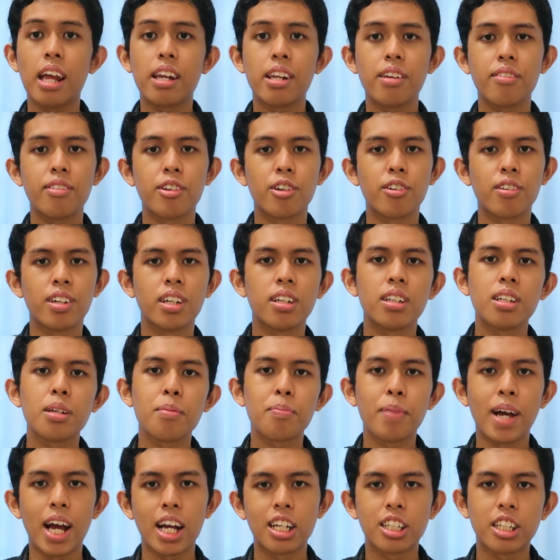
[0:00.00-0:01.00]
and if you're
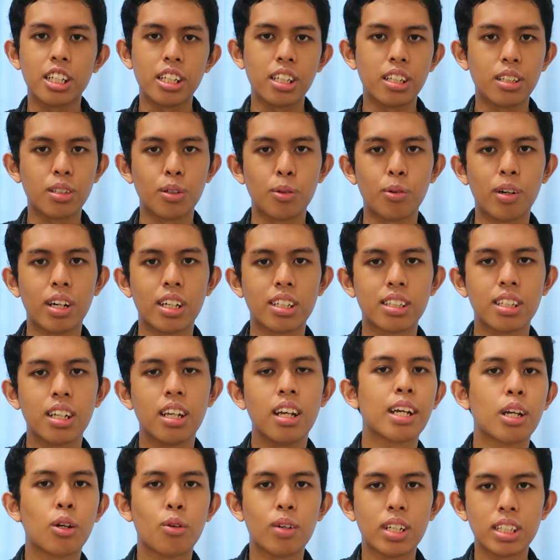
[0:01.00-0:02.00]
really passionate towards
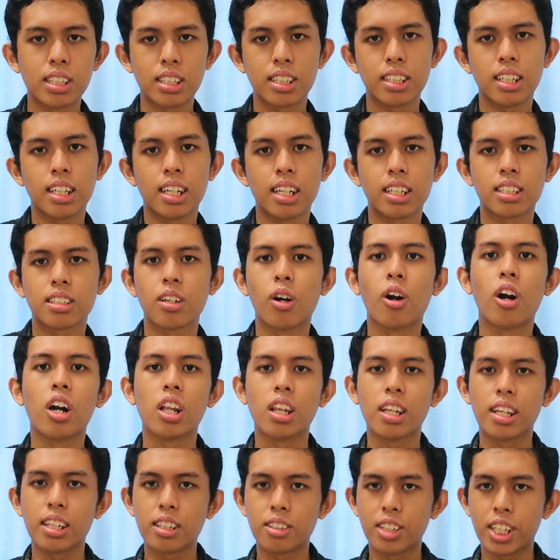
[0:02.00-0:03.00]
linguistics
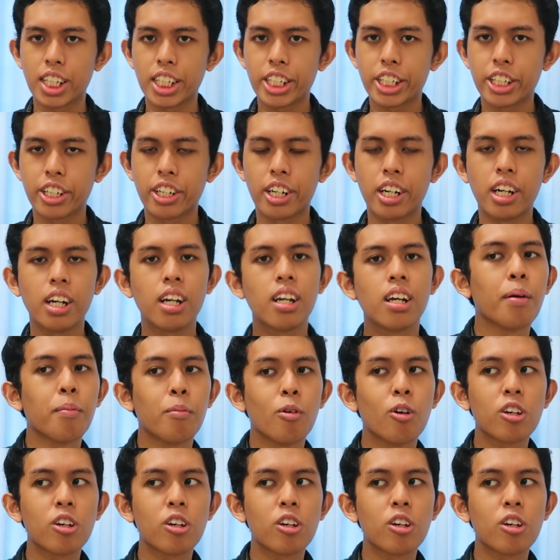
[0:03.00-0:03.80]
or literature,